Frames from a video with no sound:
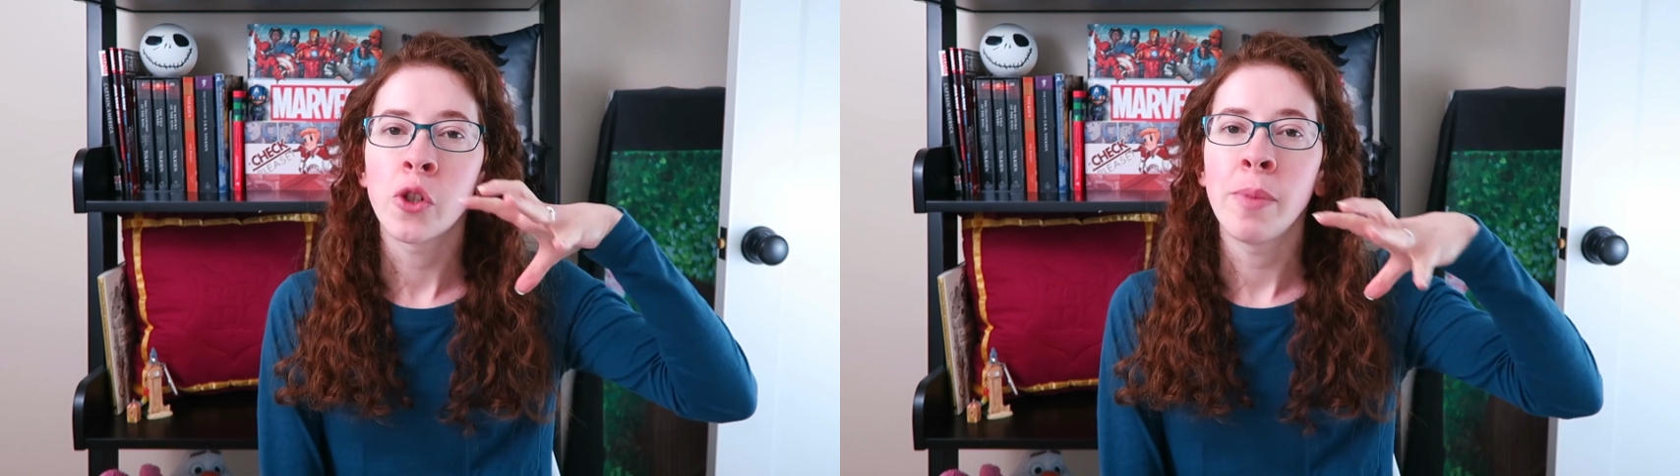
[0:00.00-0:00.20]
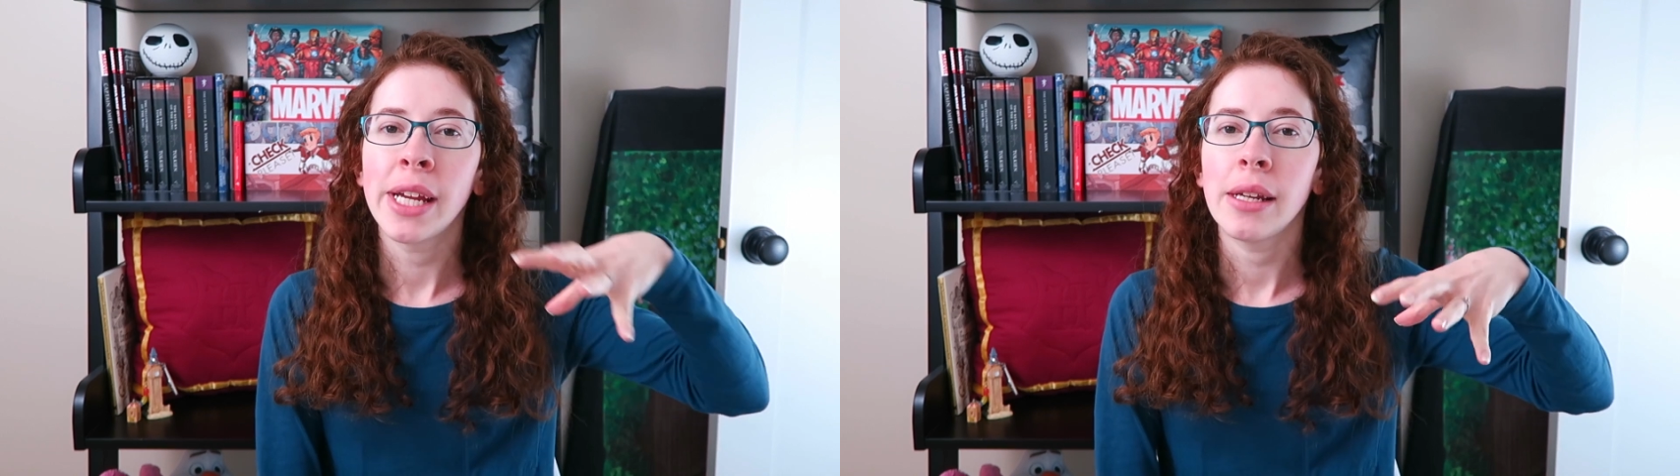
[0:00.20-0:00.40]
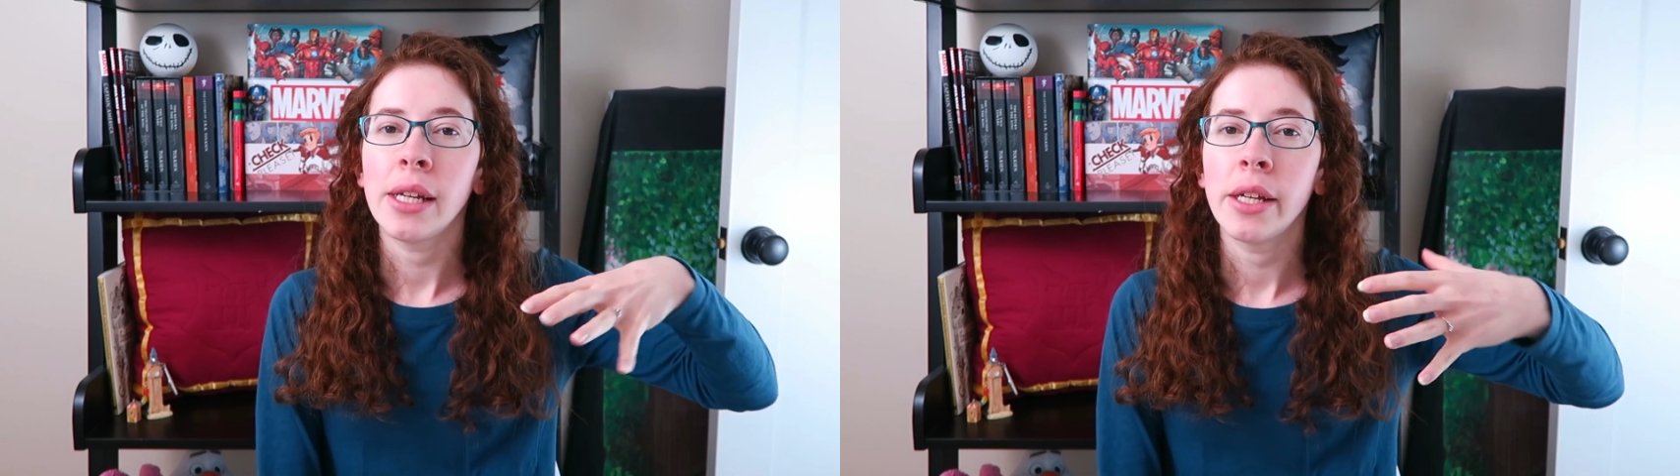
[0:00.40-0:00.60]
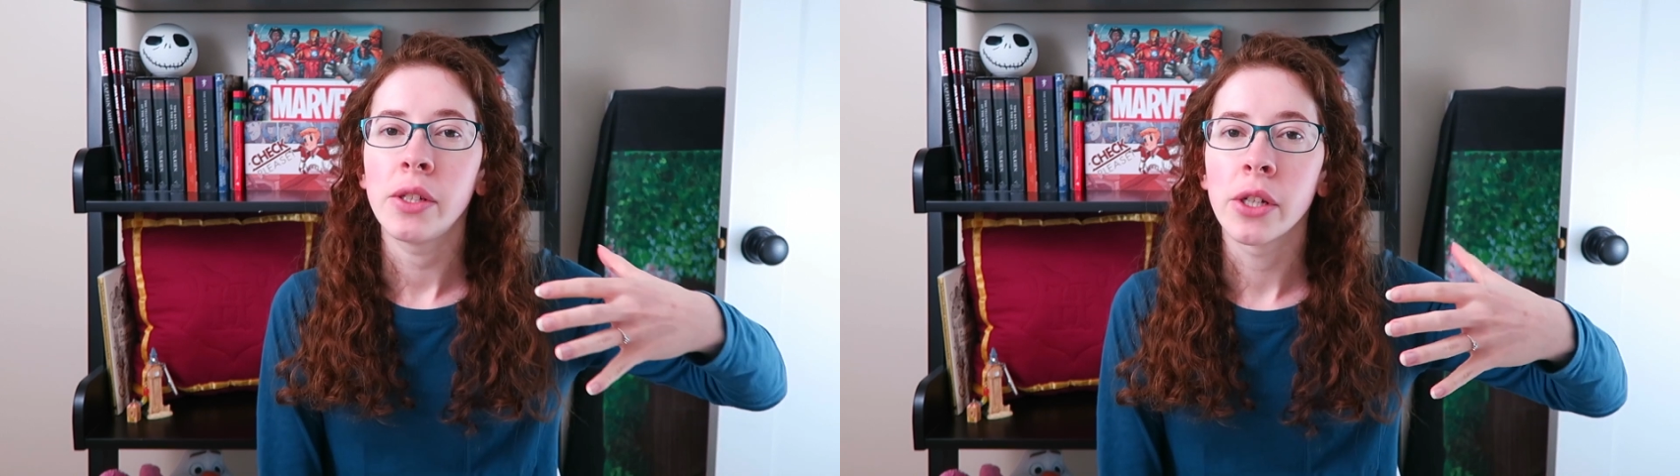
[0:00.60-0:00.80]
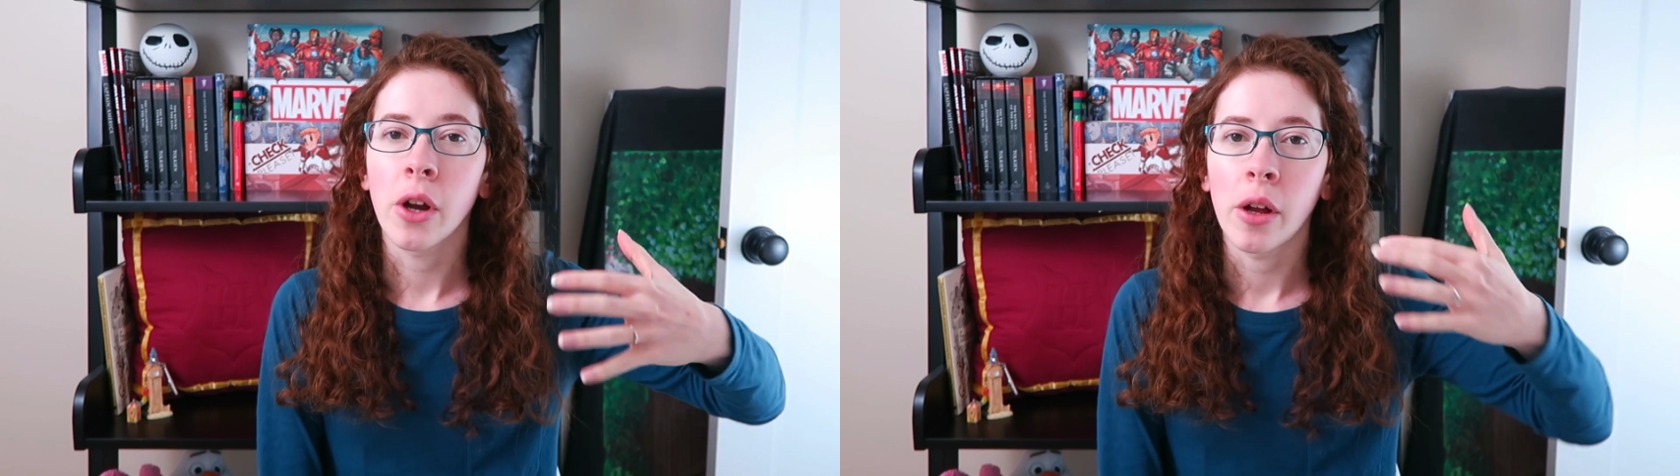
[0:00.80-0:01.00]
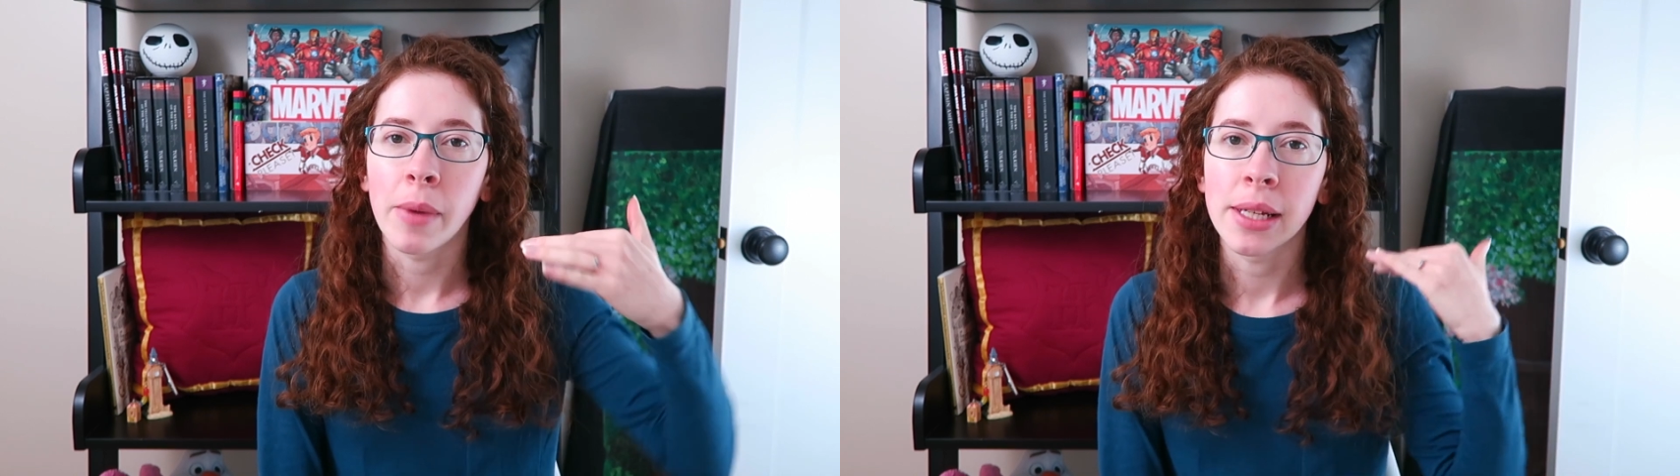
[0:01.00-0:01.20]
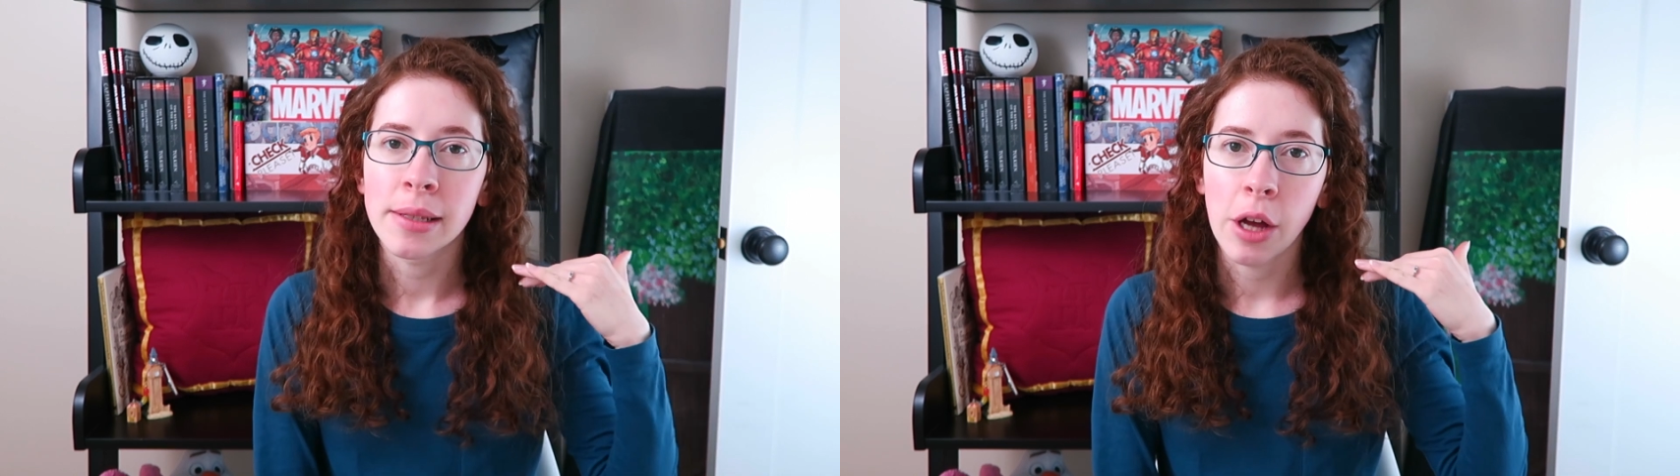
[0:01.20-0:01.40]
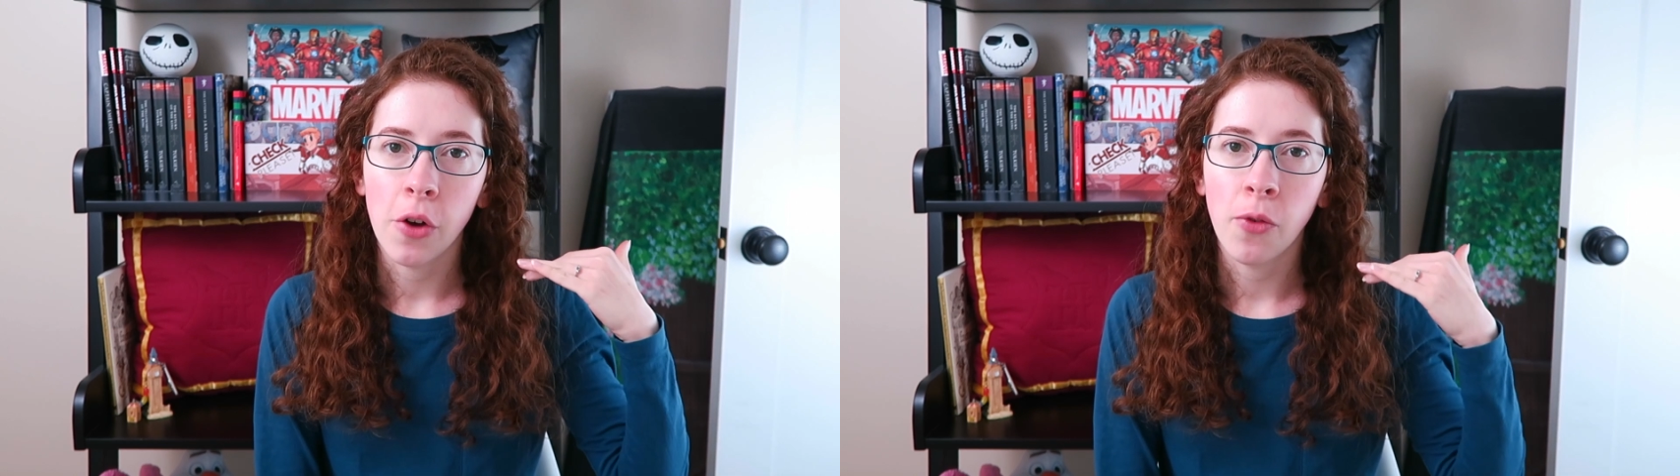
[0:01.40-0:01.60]
To make it easier on
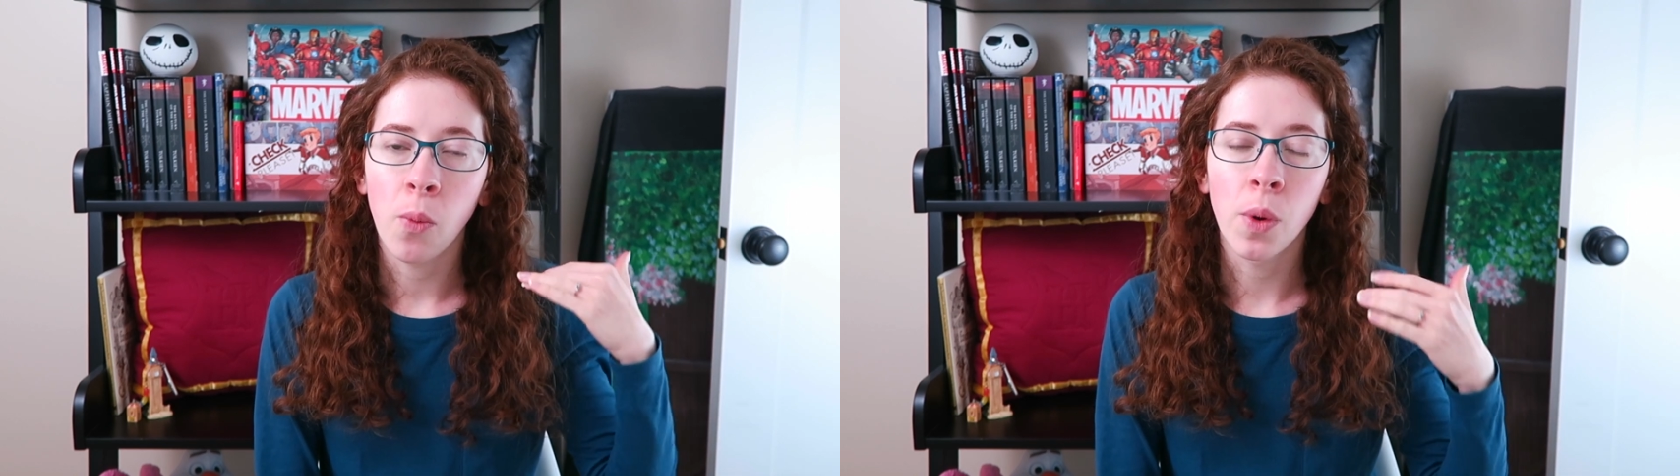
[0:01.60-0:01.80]
myself,